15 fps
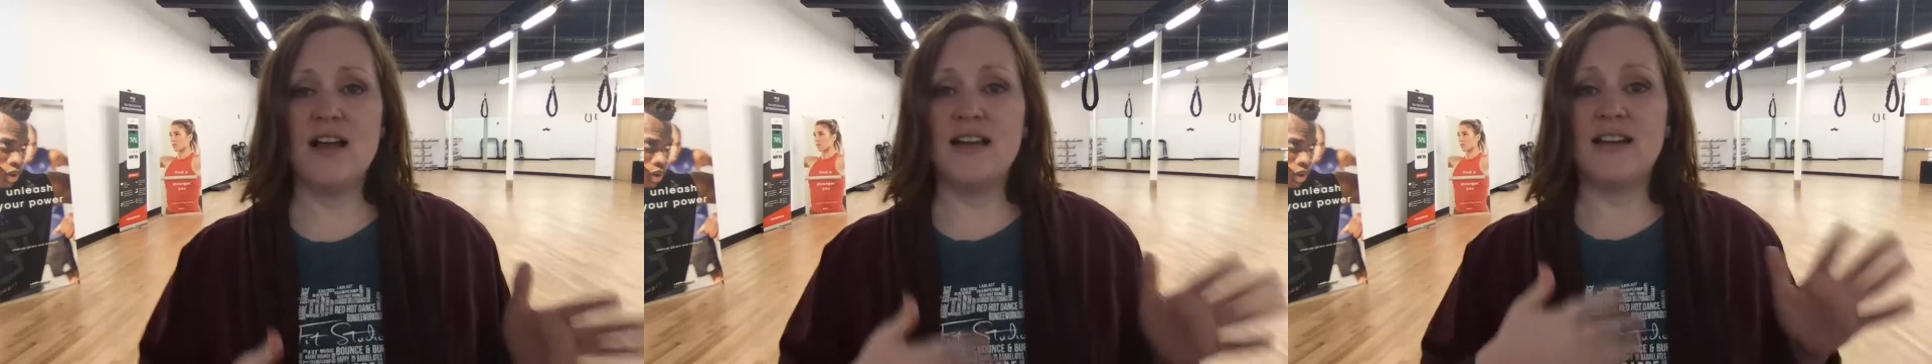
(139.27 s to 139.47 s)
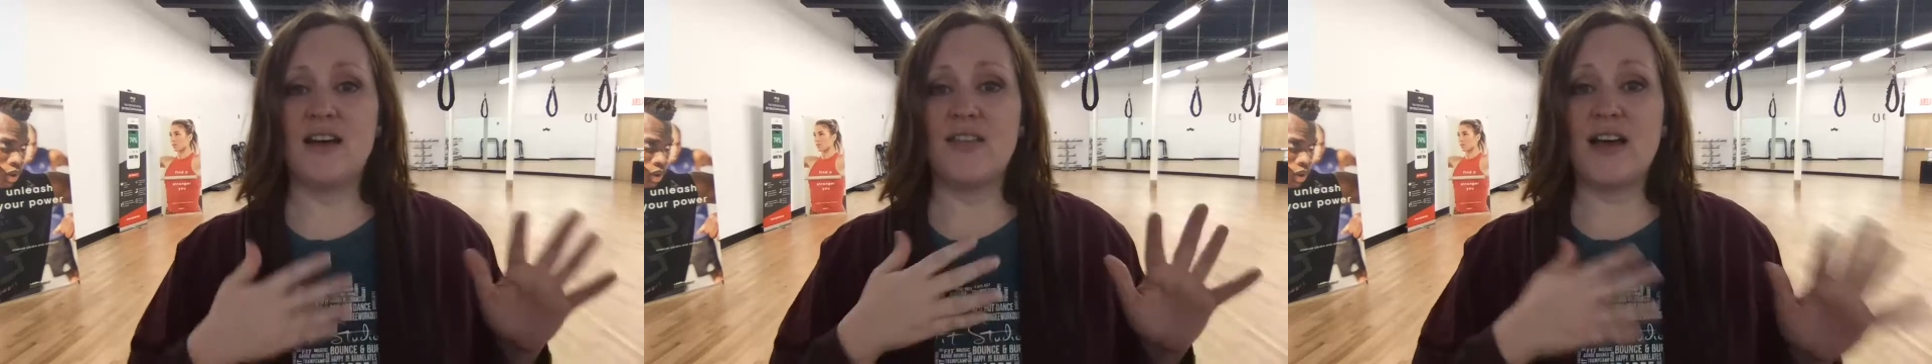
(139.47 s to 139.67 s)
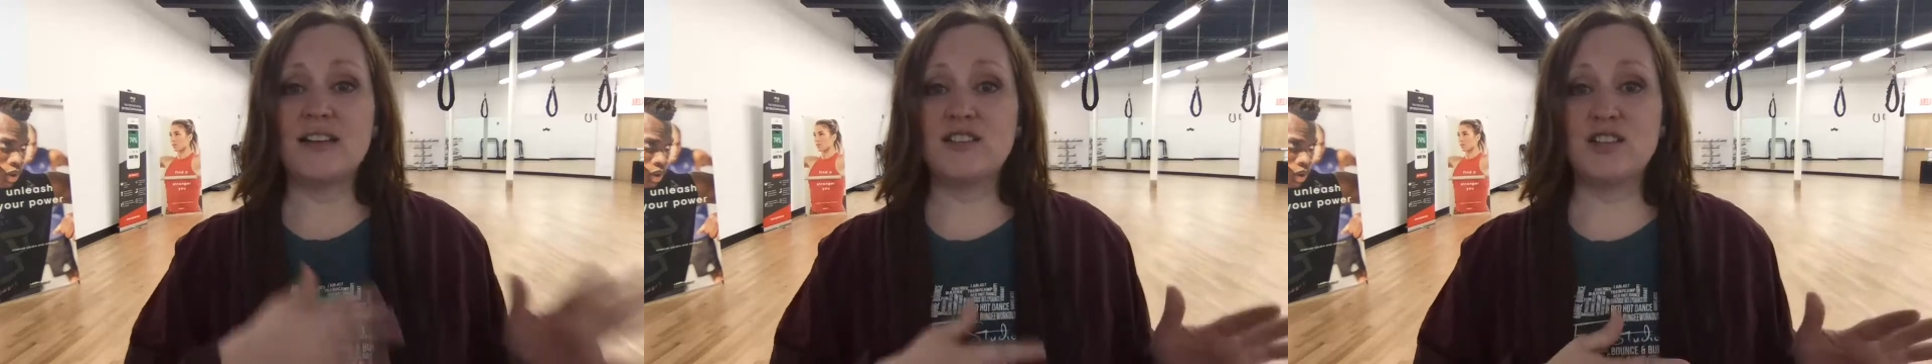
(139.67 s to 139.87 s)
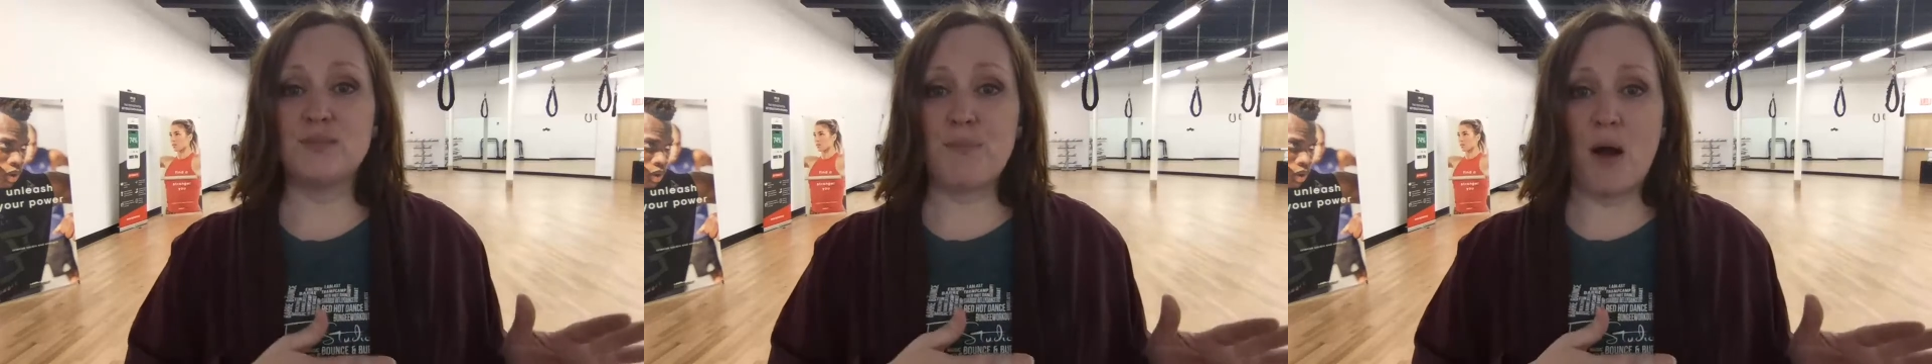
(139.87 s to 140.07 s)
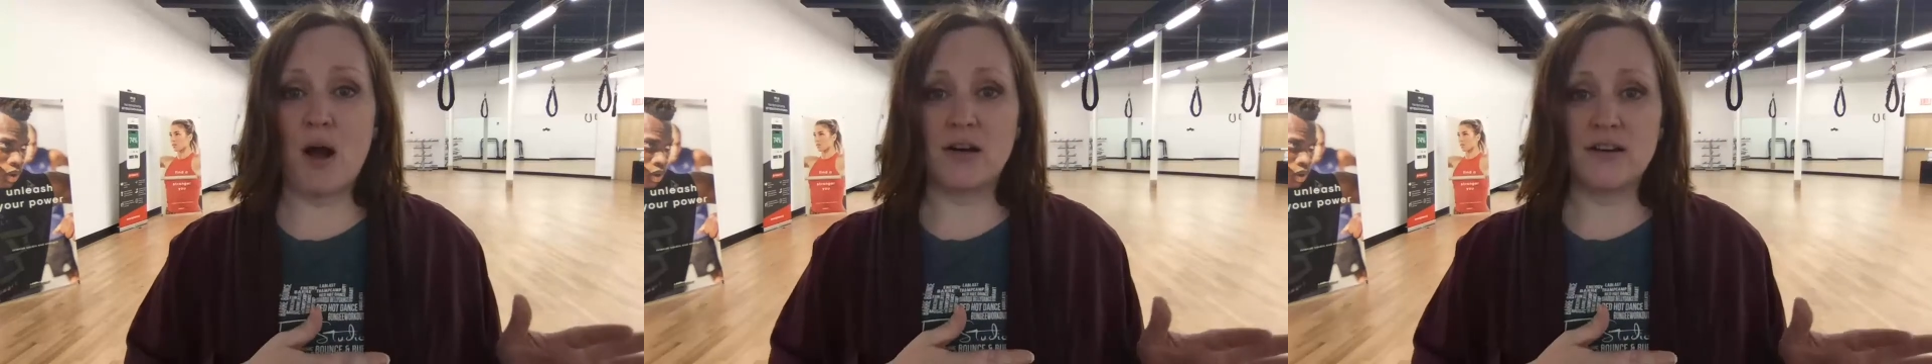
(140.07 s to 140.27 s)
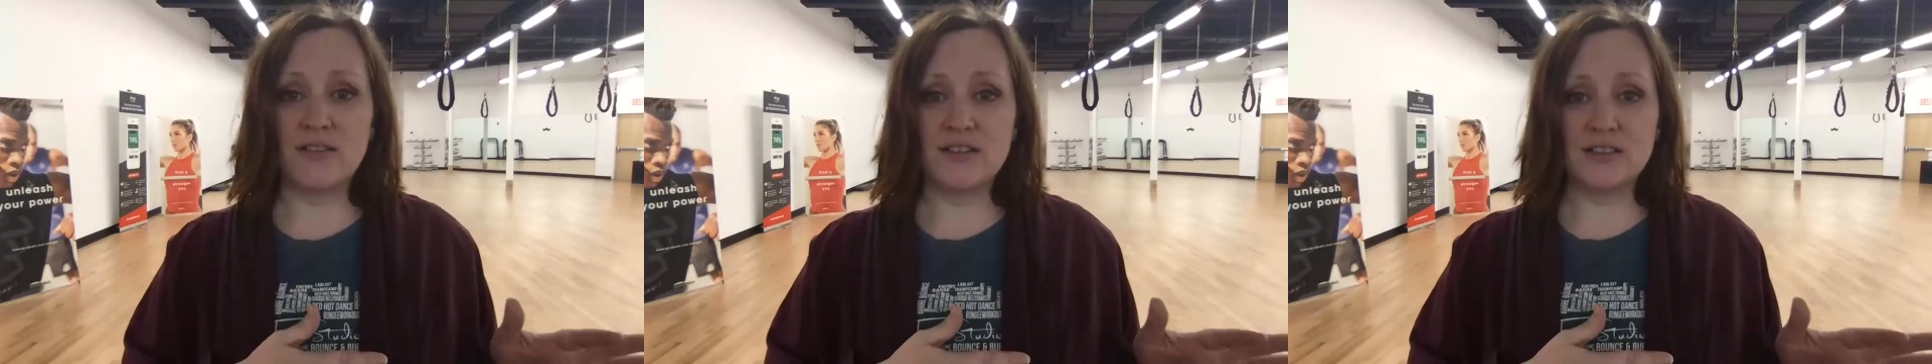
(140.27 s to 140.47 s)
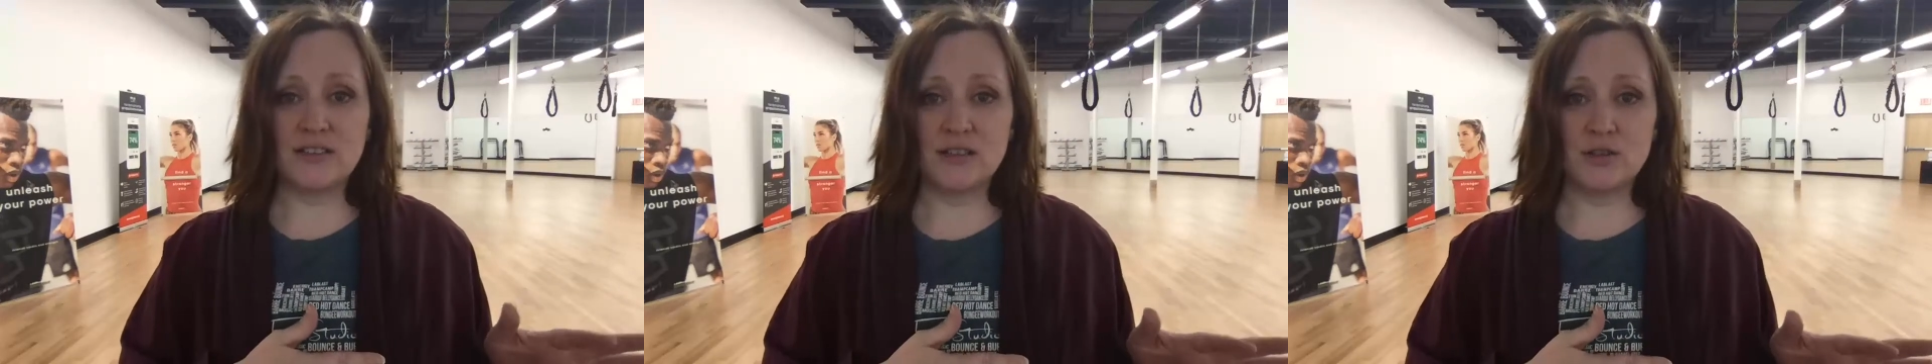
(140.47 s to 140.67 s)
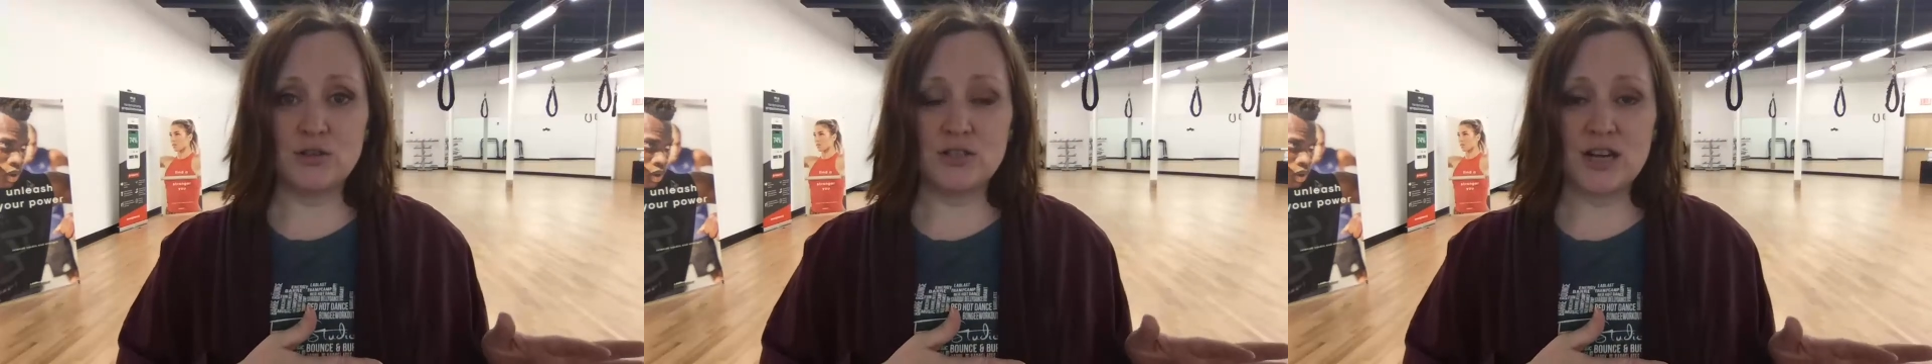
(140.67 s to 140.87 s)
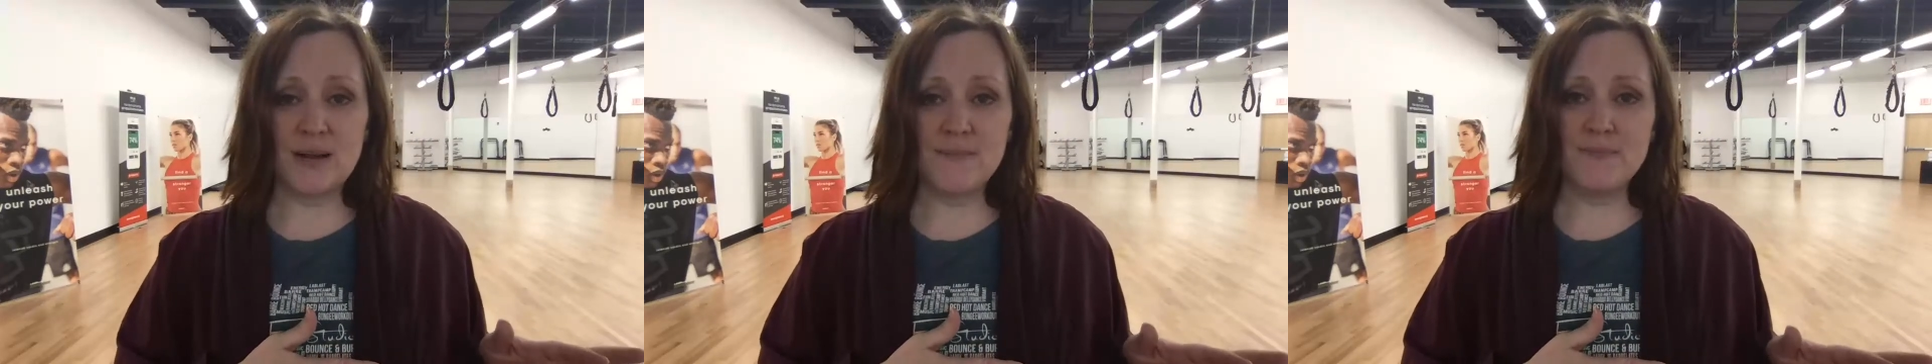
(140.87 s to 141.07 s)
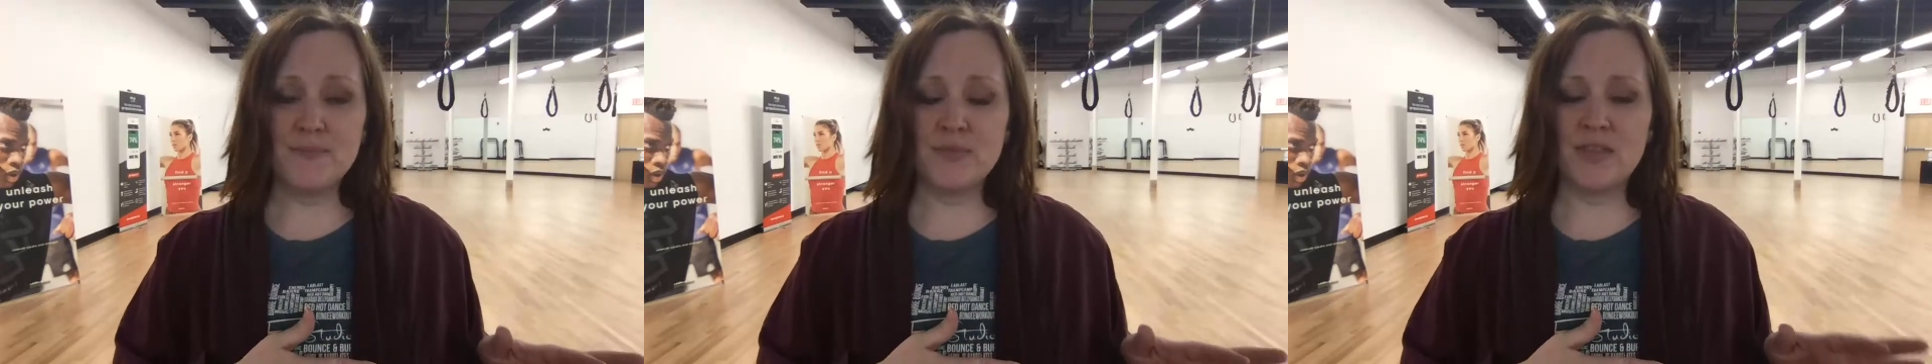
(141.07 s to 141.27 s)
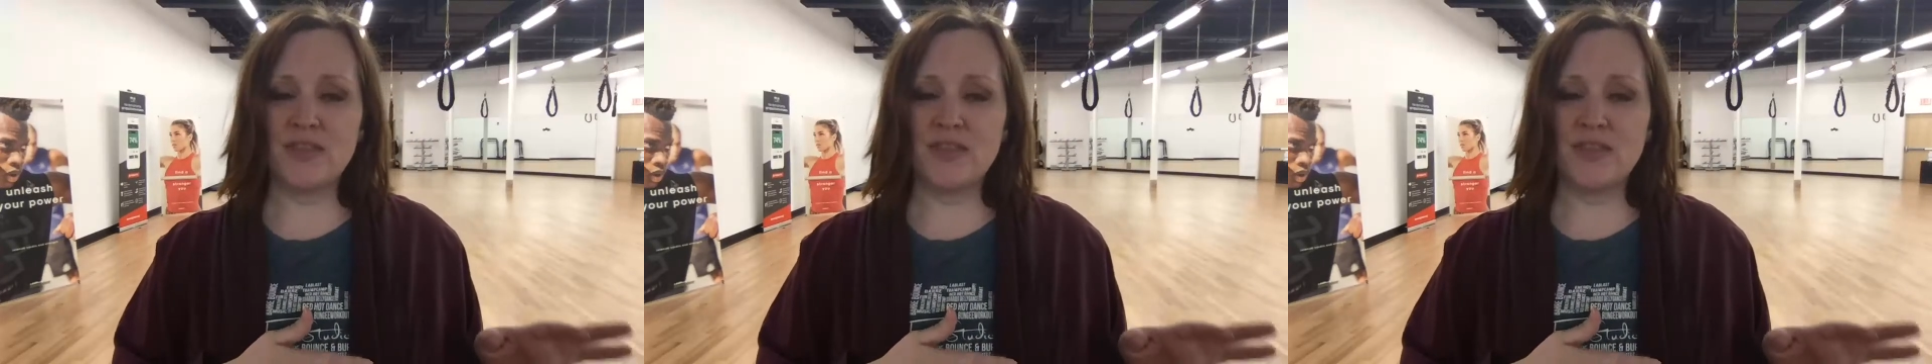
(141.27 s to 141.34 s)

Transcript: Now, that's just part of the solution.